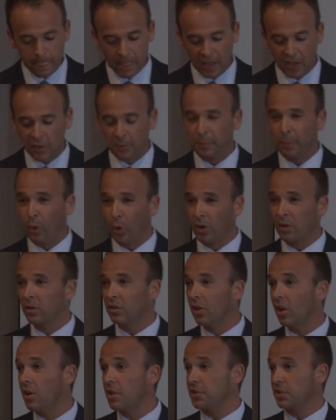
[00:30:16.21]
an
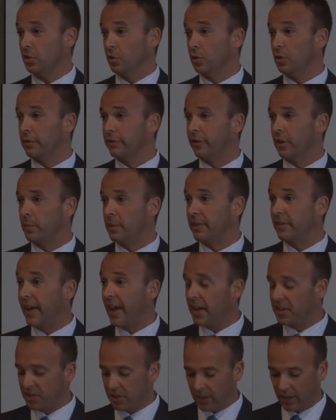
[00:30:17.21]
important law school affirmative
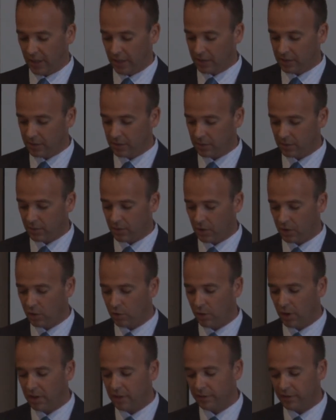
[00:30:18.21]
action case
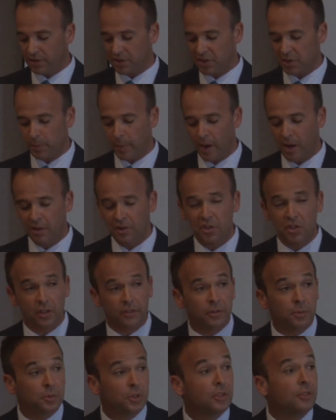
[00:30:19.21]
called Grutter versus
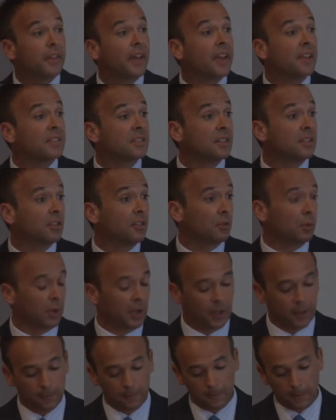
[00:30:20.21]
Bollinger from
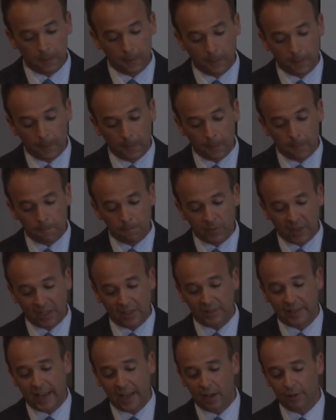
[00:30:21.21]
2003
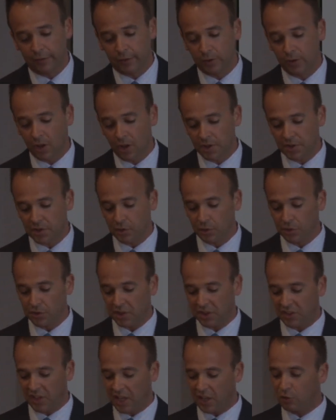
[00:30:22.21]
that allowed for law schools
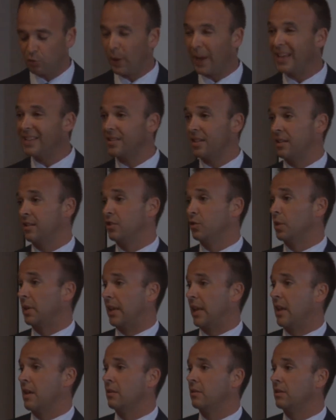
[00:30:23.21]
to take race into
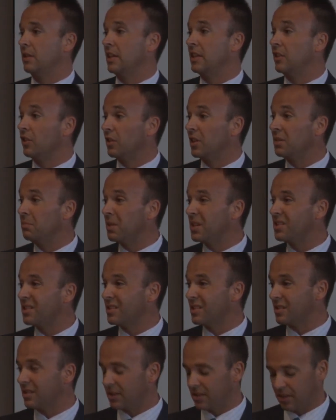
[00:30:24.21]
account in their
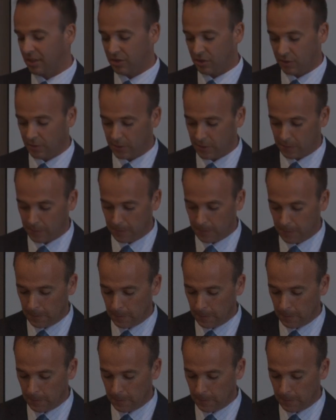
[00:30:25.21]
admissions decisions.